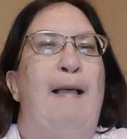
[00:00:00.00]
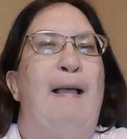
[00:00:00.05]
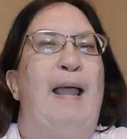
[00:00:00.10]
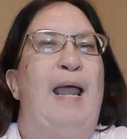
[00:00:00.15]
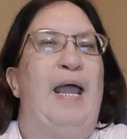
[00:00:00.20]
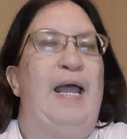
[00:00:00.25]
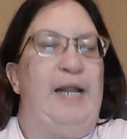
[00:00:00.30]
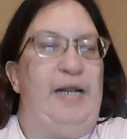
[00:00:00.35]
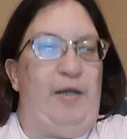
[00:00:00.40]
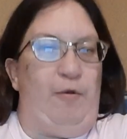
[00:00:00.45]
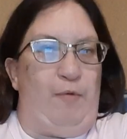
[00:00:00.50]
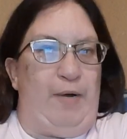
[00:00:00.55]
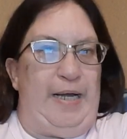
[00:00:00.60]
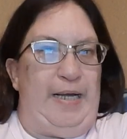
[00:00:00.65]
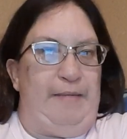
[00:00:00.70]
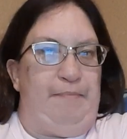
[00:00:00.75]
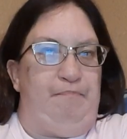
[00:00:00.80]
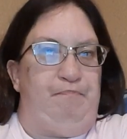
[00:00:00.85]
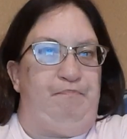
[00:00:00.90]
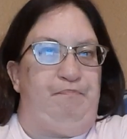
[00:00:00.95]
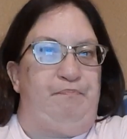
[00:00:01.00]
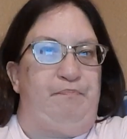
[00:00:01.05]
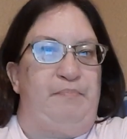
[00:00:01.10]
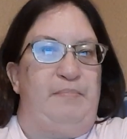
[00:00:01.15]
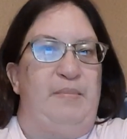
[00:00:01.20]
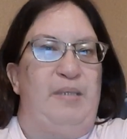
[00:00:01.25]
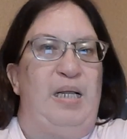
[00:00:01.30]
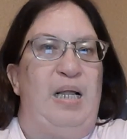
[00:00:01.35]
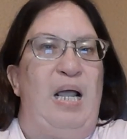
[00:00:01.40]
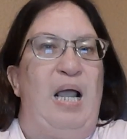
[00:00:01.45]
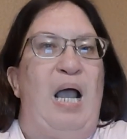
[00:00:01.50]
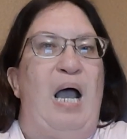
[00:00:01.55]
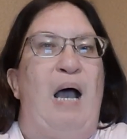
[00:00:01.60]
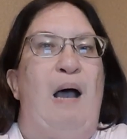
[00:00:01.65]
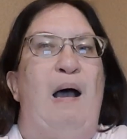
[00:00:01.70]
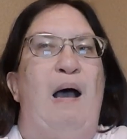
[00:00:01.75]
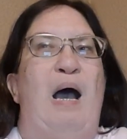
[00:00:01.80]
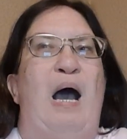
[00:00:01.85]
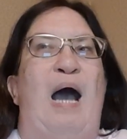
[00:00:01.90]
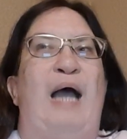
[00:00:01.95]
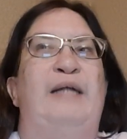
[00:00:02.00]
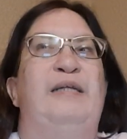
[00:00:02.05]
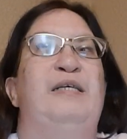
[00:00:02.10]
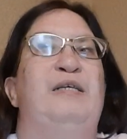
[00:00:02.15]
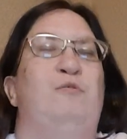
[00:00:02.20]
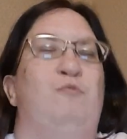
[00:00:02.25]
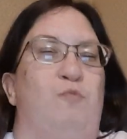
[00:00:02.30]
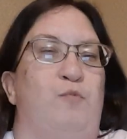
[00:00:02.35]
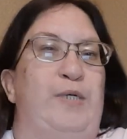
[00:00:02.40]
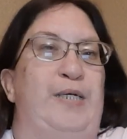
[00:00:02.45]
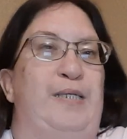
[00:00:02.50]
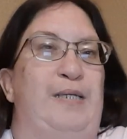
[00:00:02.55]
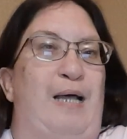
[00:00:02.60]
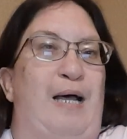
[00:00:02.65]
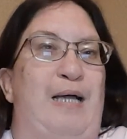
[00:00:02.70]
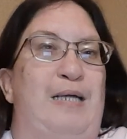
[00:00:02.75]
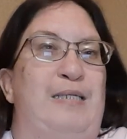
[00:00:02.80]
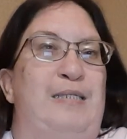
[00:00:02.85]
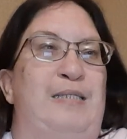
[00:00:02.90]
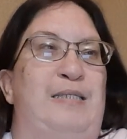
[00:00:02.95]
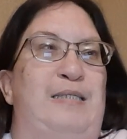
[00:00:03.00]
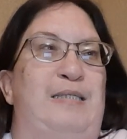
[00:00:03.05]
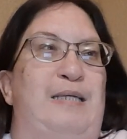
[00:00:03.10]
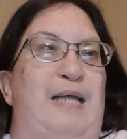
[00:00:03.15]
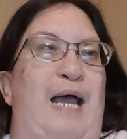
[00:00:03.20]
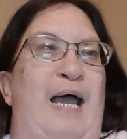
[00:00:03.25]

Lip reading: Anyway, I didn't realize